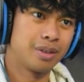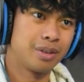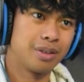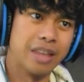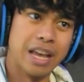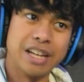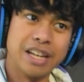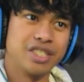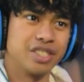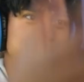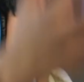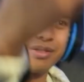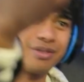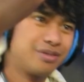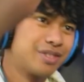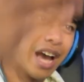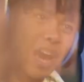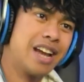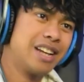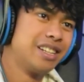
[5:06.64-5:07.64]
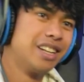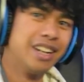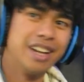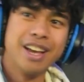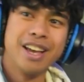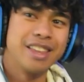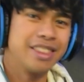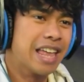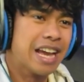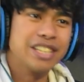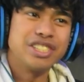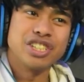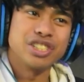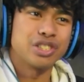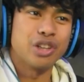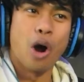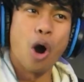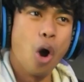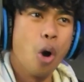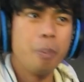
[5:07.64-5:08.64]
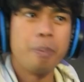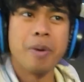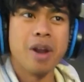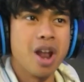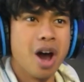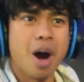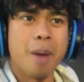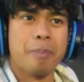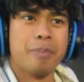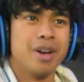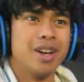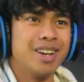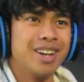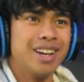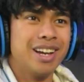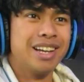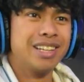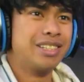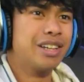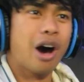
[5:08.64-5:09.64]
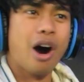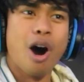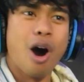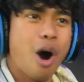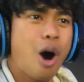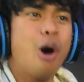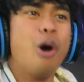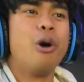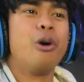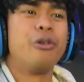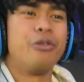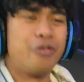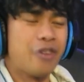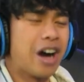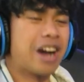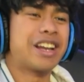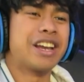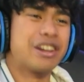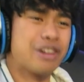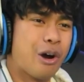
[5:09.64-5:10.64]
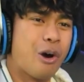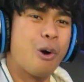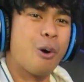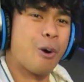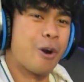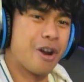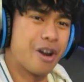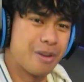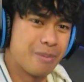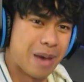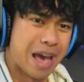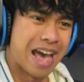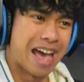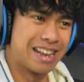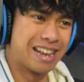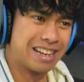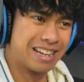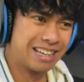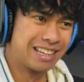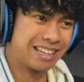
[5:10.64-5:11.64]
They just open up to a whole fucking horde, man.